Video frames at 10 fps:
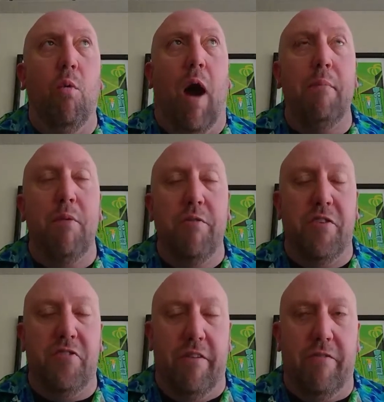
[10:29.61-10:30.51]
i moved to
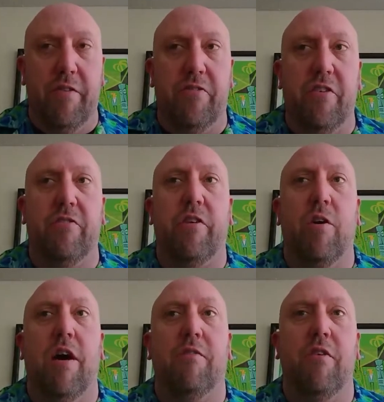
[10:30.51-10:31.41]
san francisco
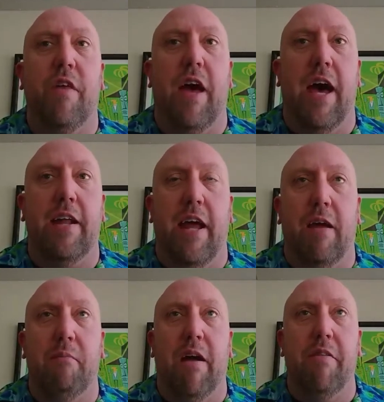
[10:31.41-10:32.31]
after that
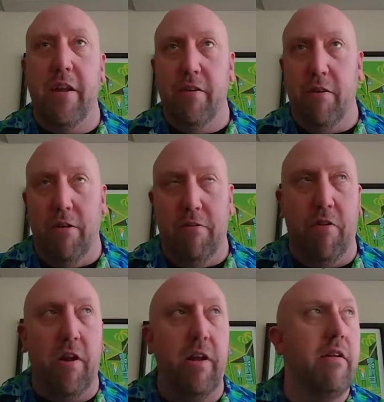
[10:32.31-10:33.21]
and my then
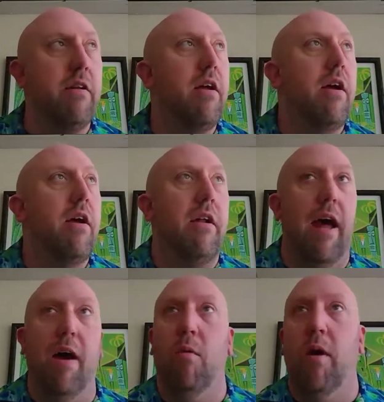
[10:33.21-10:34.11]
girlfriend
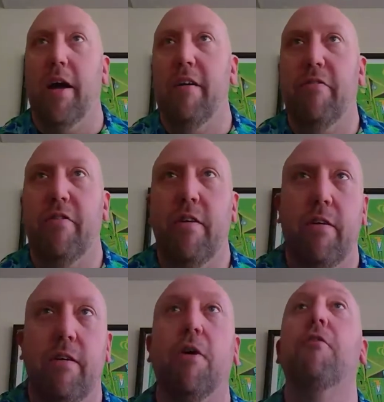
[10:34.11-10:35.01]
now wife
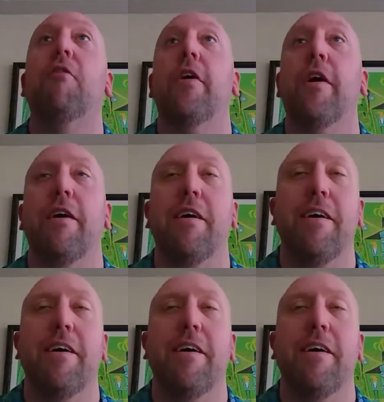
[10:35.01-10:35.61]
over there